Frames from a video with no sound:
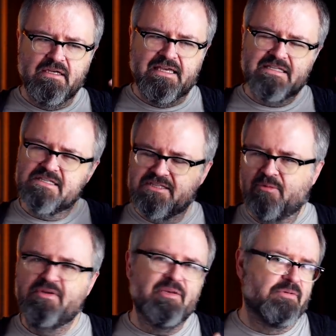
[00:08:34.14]
get
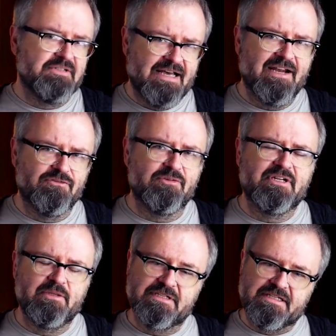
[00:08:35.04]
some people, not
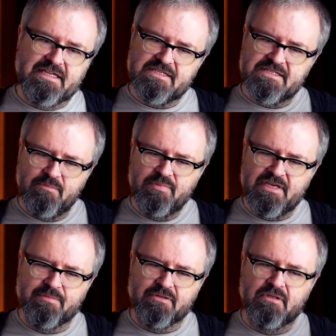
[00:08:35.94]
everybody, but get some
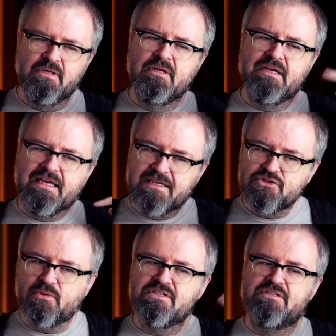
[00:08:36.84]
people
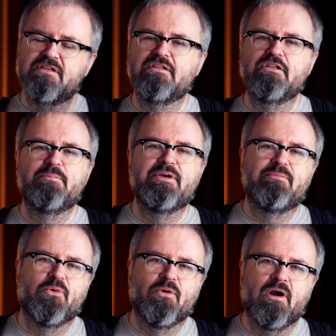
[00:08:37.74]
interested a little bit
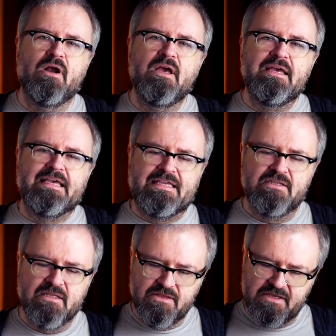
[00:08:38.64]
more
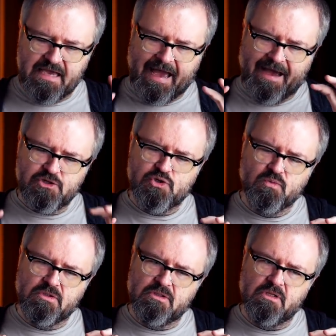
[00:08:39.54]
in the
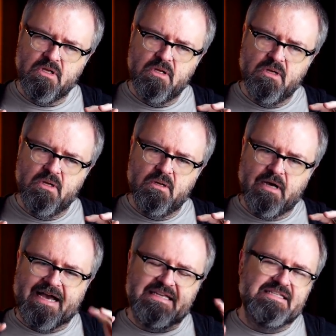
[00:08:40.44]
actual
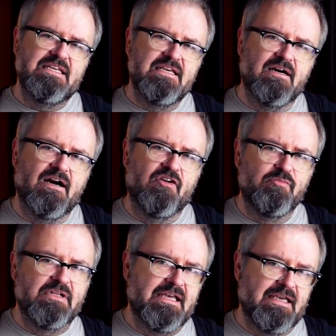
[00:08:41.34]
idea
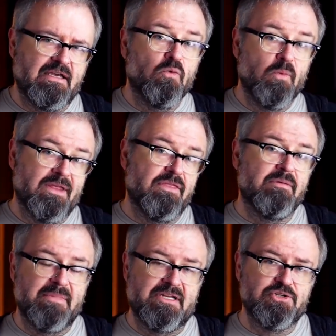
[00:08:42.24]
of playing
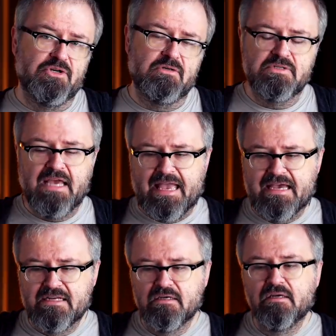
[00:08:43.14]
with miniatures.
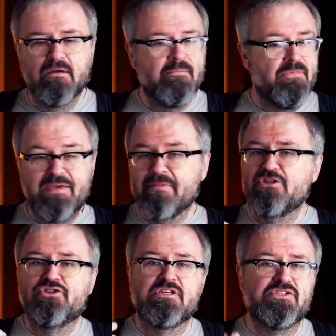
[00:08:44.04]
And they
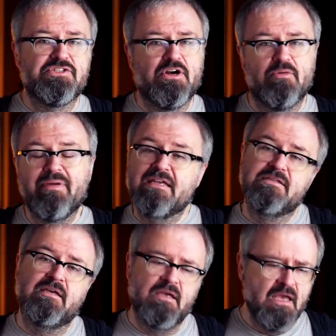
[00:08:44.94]
may just start
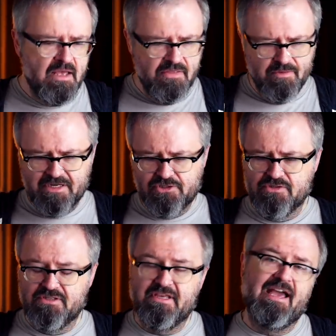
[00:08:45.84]
painting the
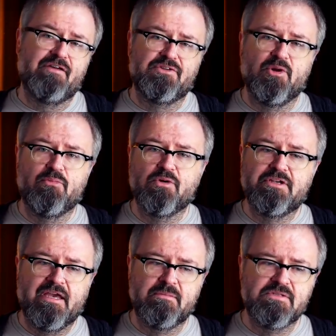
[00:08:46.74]
miniatures that they have in their board
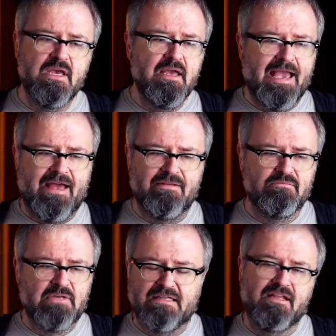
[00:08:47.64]
games
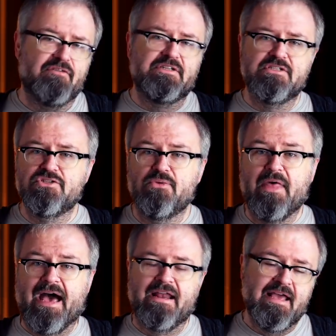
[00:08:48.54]
and, and loving to do
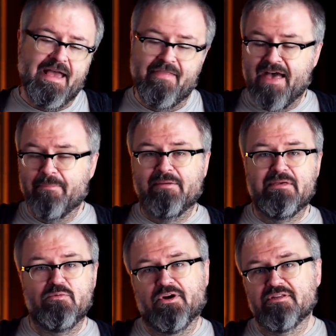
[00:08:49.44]
that. And that may
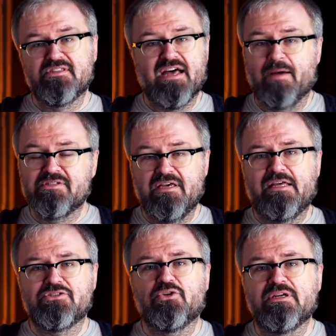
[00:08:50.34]
be where it stops. And
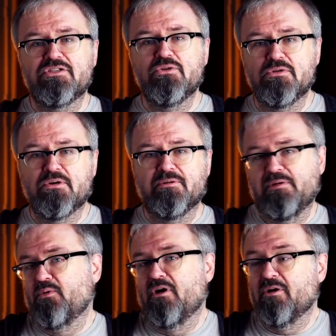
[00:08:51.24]
that's great too, don't get
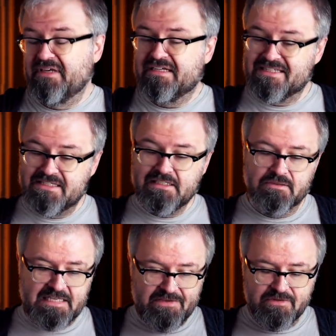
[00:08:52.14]
me wrong. Because
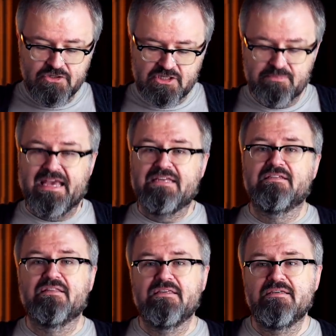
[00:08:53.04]
still, even just
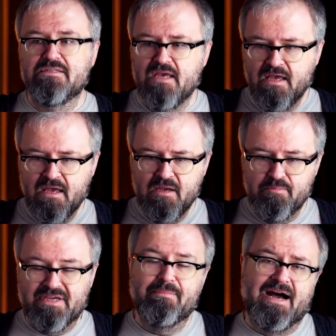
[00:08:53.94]
painting these
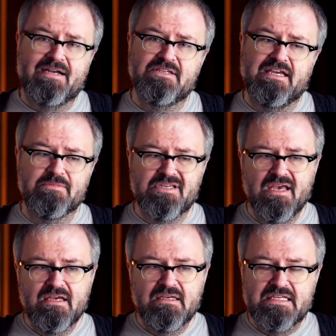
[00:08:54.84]
big box games
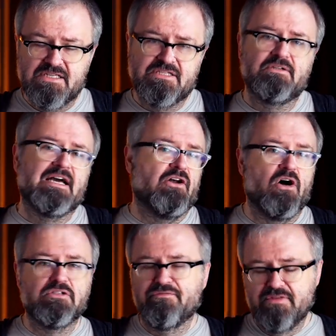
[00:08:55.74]
is still got
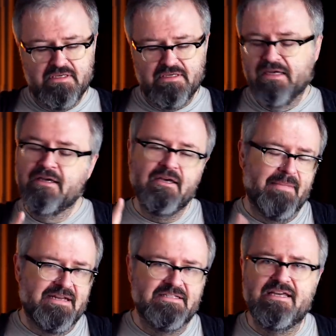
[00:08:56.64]
all of the
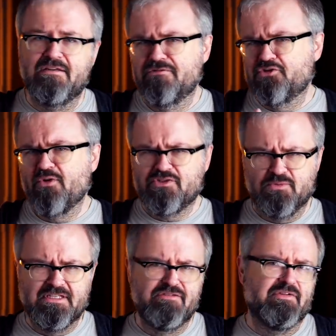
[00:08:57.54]
meditative, stress
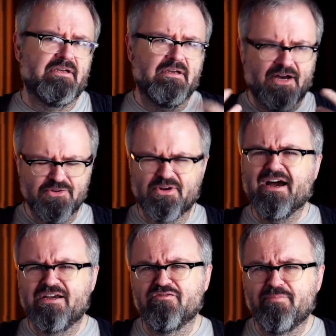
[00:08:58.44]
relieving, other
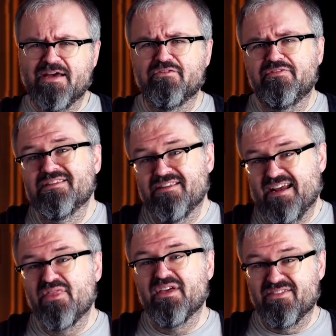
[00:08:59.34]
kind of benefits that
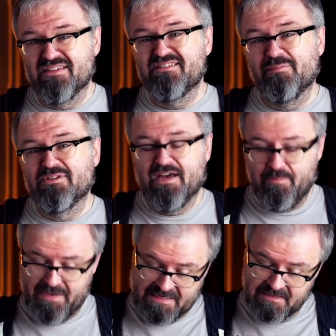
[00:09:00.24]
I think that
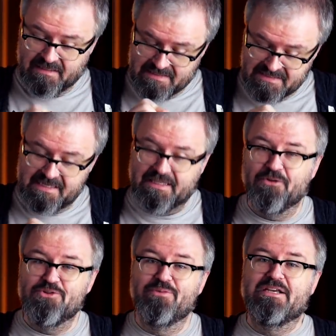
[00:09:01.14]
tabletop painting and sitting
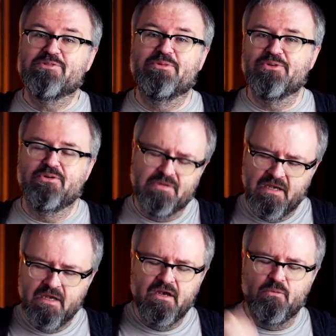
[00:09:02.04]
there in your basement or
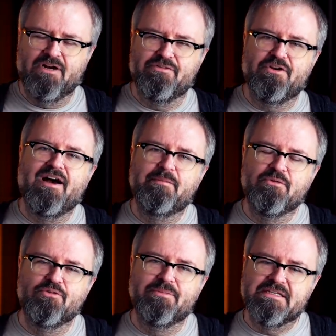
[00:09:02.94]
wherever your hobby
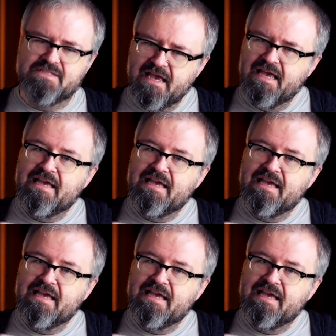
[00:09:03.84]
room is